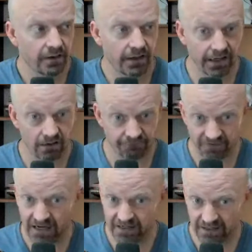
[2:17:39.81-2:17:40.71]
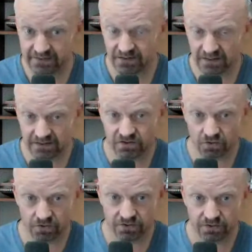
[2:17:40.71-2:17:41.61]
and fatty acid
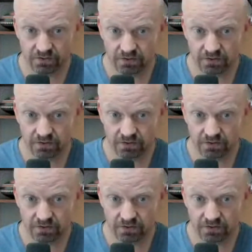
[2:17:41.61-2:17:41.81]
esters